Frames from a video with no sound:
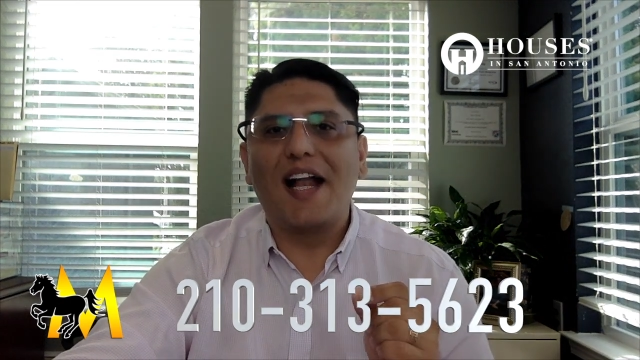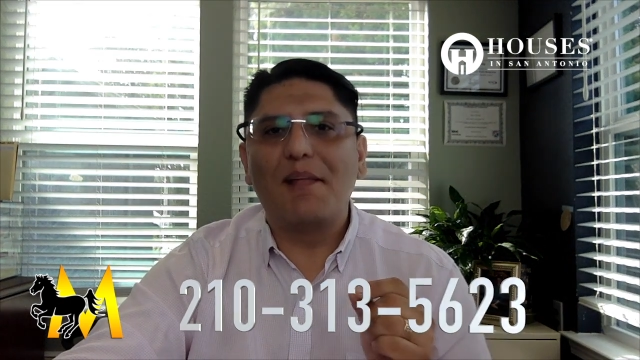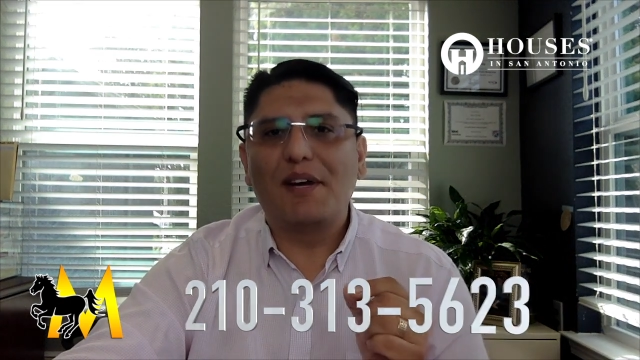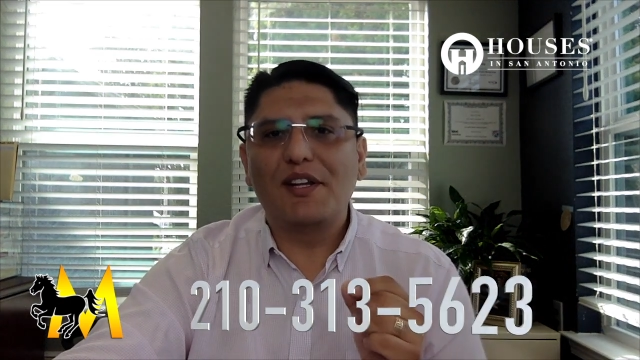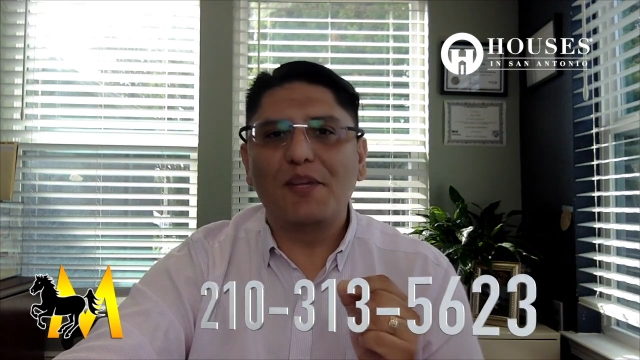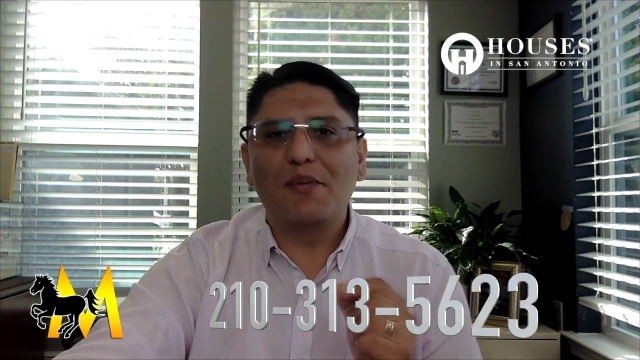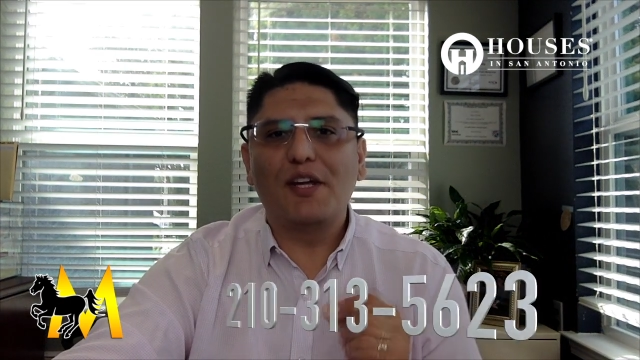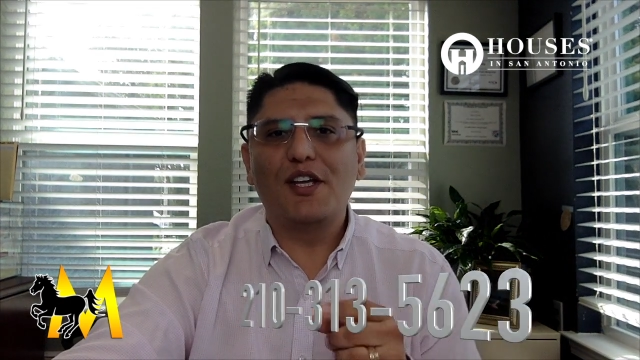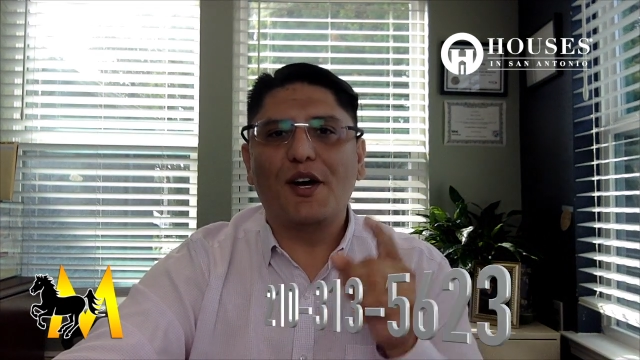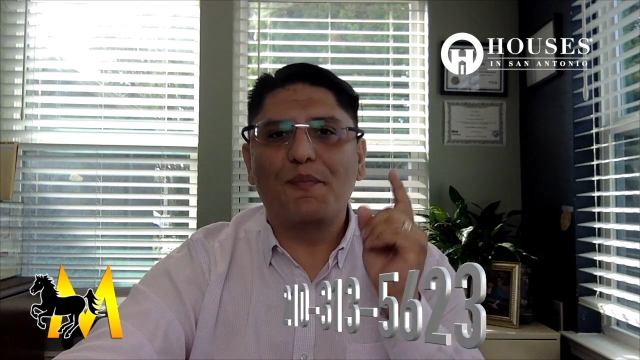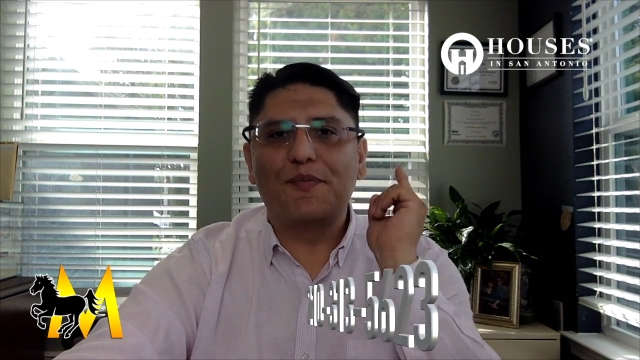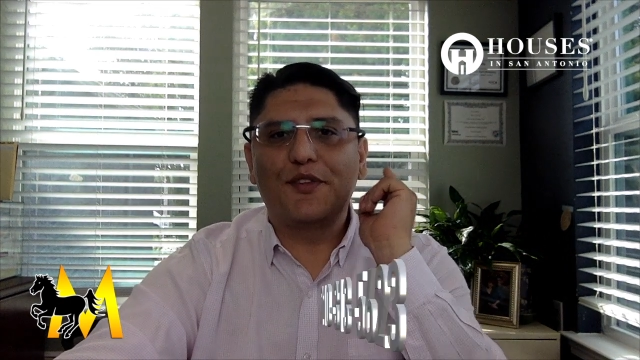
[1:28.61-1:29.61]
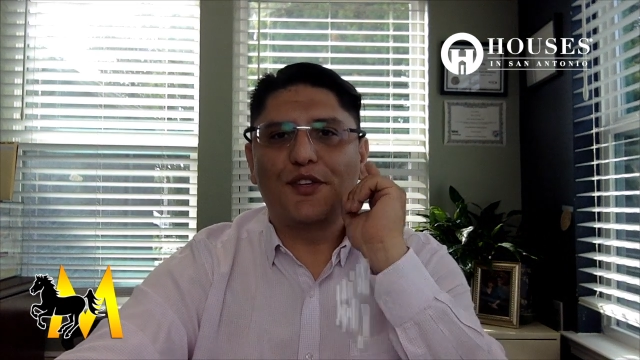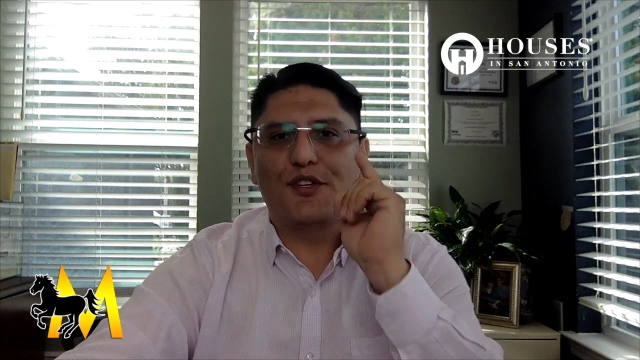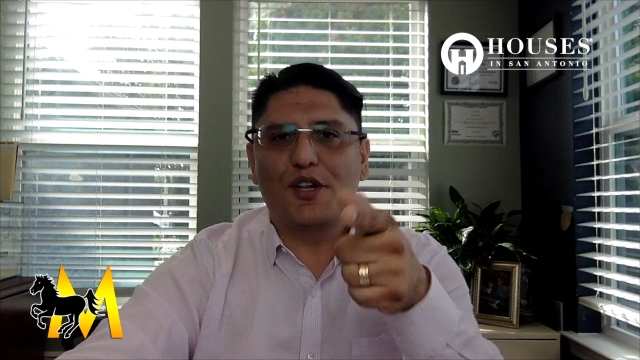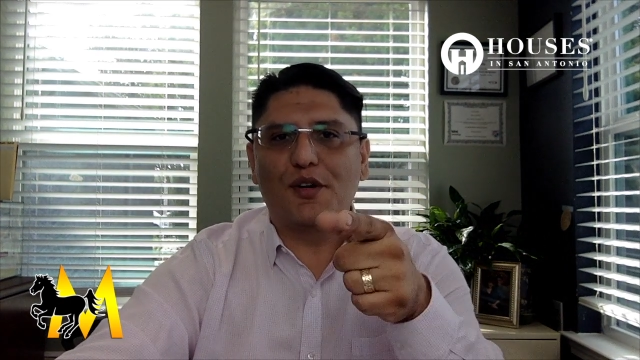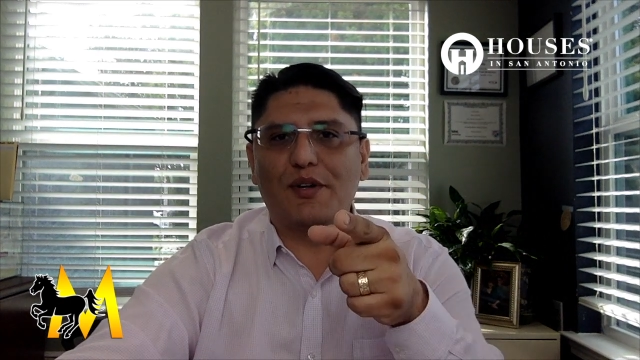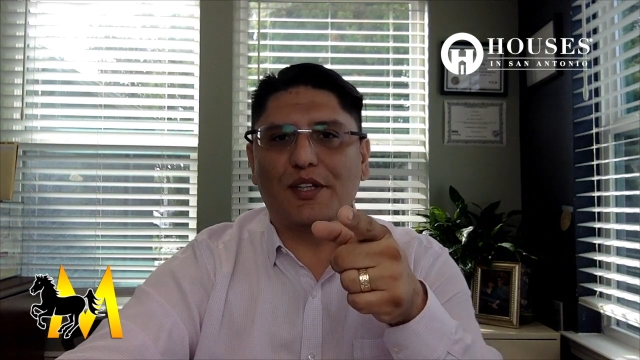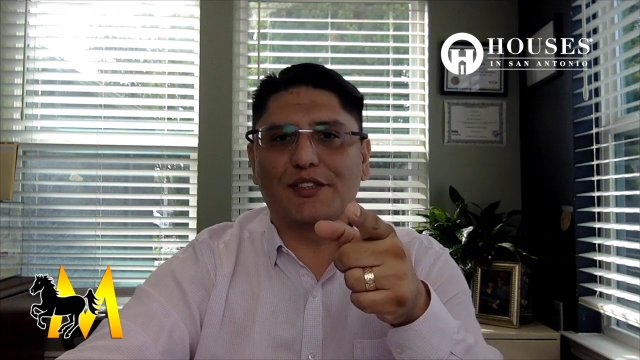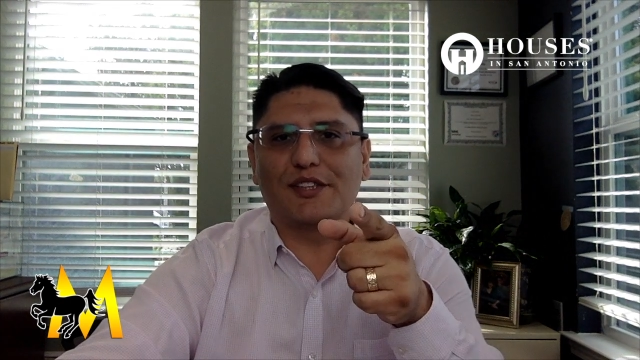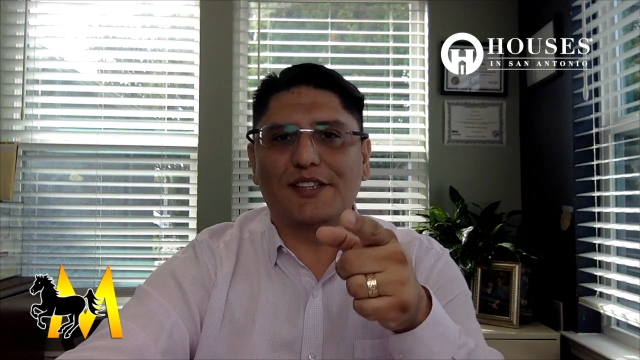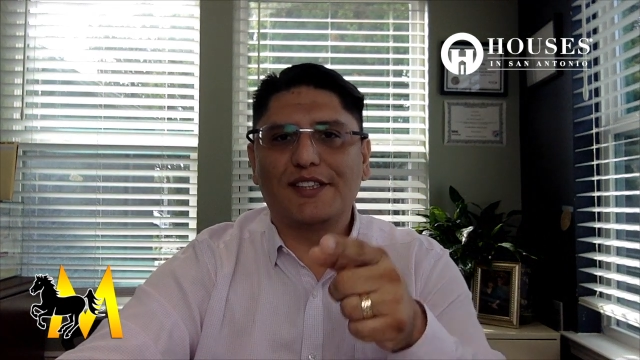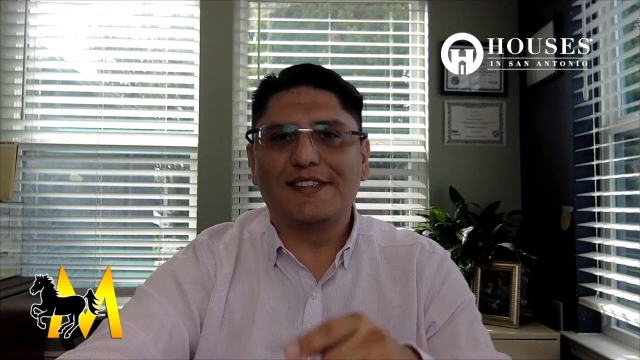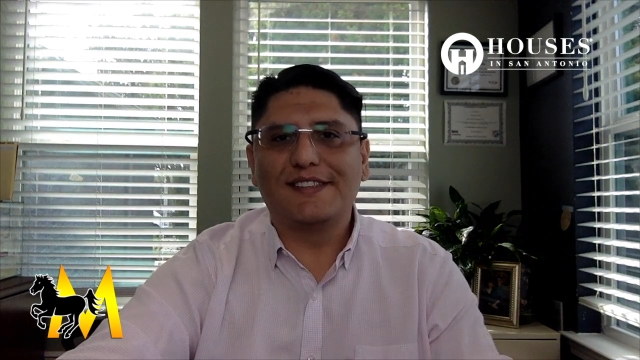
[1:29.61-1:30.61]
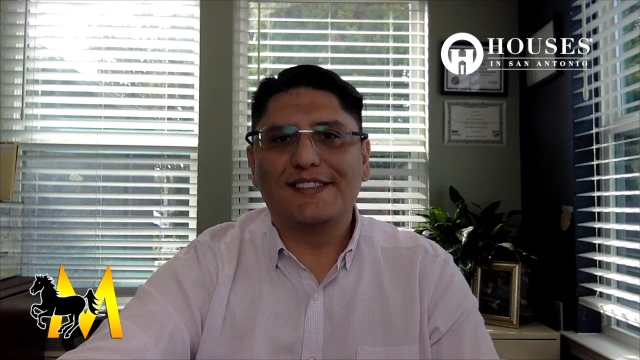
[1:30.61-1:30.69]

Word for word: Alberto Murillo, your realtor.